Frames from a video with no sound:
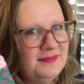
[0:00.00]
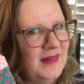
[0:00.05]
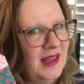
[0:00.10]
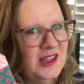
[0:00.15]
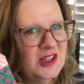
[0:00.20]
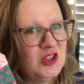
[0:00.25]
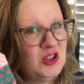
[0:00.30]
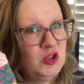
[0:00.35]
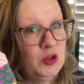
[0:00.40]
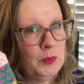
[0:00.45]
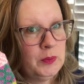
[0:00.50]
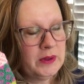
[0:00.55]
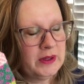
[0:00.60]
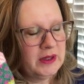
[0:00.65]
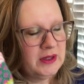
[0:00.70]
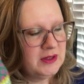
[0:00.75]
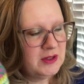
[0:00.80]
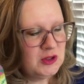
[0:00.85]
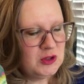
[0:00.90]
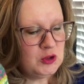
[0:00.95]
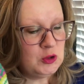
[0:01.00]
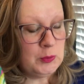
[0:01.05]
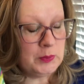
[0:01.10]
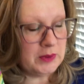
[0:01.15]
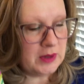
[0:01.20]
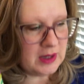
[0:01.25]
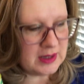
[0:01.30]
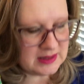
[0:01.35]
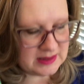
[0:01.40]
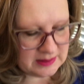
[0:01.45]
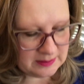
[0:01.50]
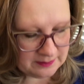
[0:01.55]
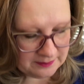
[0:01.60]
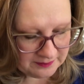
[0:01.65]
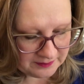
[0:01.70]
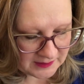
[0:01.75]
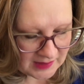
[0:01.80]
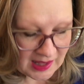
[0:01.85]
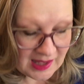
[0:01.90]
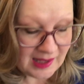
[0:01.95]
super awesome.
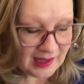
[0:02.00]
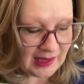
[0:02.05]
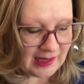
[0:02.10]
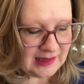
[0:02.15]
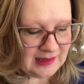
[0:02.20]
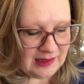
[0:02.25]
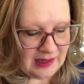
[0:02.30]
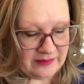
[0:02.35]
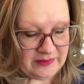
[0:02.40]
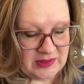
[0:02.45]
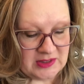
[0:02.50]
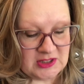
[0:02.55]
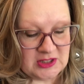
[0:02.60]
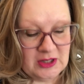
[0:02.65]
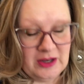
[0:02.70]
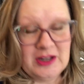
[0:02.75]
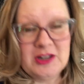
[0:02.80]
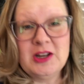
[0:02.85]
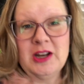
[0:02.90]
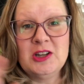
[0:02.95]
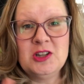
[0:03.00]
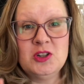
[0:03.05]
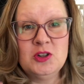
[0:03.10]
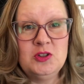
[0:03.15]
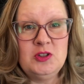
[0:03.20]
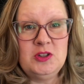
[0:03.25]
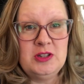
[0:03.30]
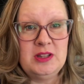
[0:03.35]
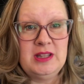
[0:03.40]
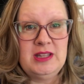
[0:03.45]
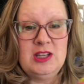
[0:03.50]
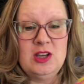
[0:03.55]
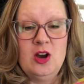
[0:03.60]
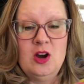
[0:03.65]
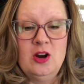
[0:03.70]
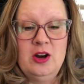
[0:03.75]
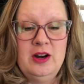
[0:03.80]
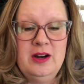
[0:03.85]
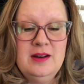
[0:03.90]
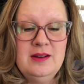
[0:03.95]
I love it. So I showed you the
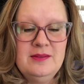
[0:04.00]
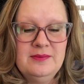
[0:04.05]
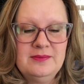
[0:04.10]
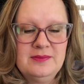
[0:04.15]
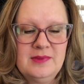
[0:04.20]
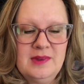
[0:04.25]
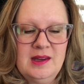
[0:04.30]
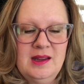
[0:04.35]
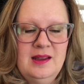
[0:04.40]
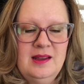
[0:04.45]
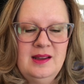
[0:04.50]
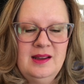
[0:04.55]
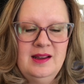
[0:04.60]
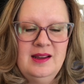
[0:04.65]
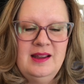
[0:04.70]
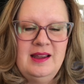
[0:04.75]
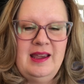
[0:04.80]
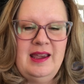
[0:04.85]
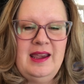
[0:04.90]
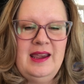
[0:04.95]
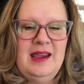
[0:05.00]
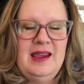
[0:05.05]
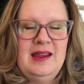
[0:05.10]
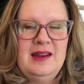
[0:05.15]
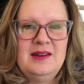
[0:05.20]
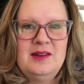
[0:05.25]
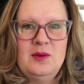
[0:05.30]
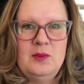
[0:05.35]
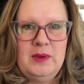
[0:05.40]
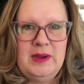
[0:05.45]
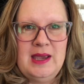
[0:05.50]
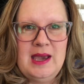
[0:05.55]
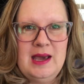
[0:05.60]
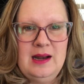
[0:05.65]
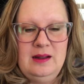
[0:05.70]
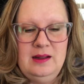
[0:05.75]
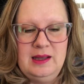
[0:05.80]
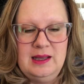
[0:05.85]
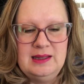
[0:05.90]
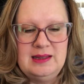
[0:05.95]
yarn, and we had
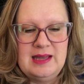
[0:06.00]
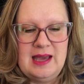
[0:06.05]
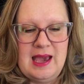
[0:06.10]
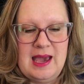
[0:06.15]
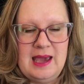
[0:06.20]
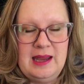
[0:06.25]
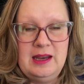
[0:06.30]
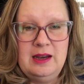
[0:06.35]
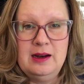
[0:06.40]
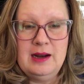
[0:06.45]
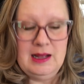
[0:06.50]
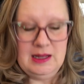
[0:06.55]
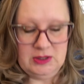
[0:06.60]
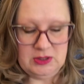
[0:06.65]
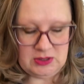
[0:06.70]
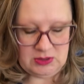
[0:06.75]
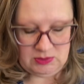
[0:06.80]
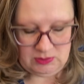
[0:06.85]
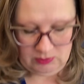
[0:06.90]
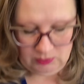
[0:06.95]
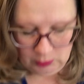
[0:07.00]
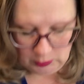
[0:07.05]
a look at the hat here. I'll just